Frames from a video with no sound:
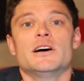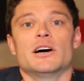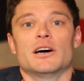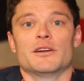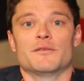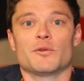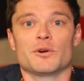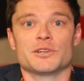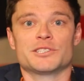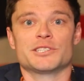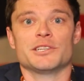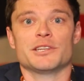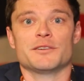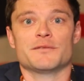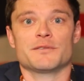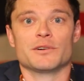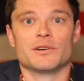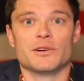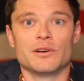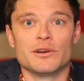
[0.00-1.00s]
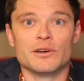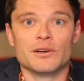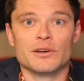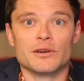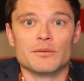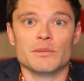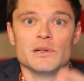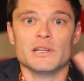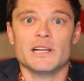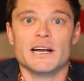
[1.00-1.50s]
Unfortunately for
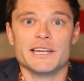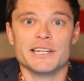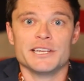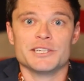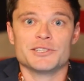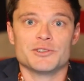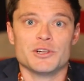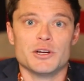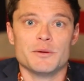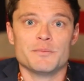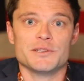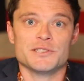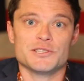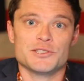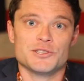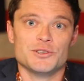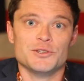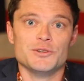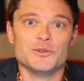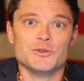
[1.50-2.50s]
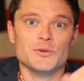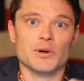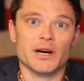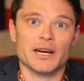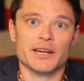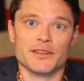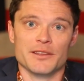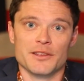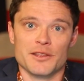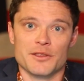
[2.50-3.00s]
her, Melania Trump is 2
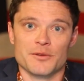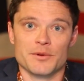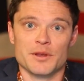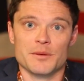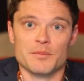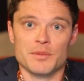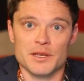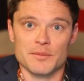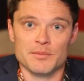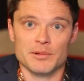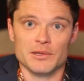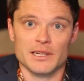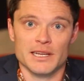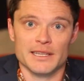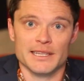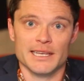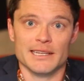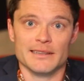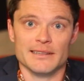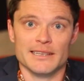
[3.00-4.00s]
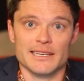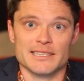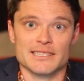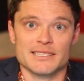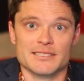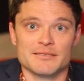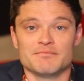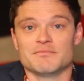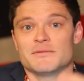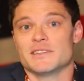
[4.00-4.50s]
out of the 3 people on that
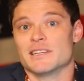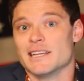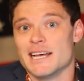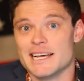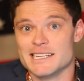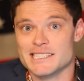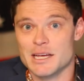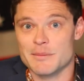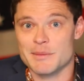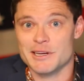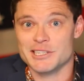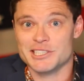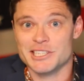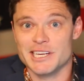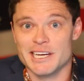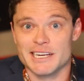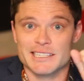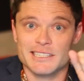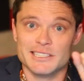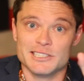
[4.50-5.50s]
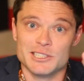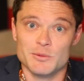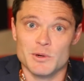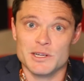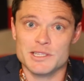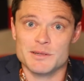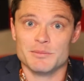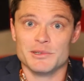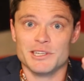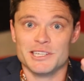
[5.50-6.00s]
list. The last time I checked, she
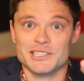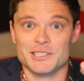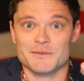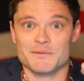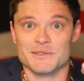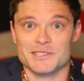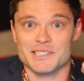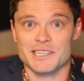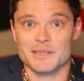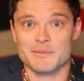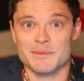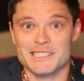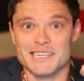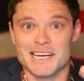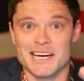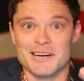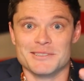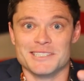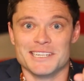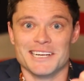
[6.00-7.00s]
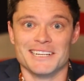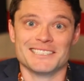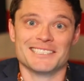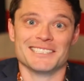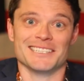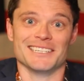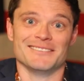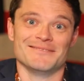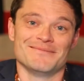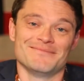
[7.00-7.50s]
wasn't pledging for Sigma Tau
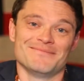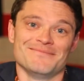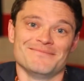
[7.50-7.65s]
Delta.